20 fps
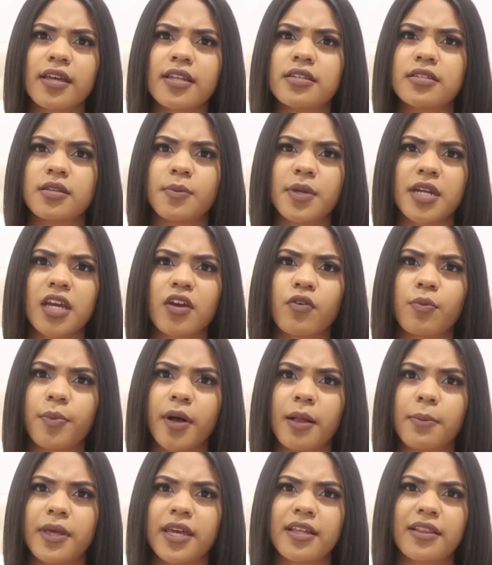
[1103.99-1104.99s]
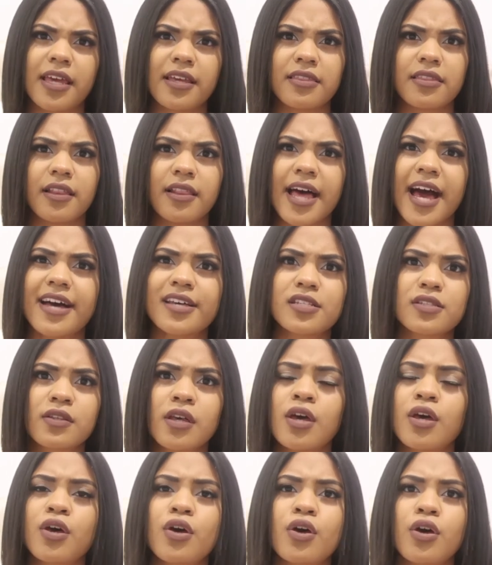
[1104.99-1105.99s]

in Dominican Republic, like the last,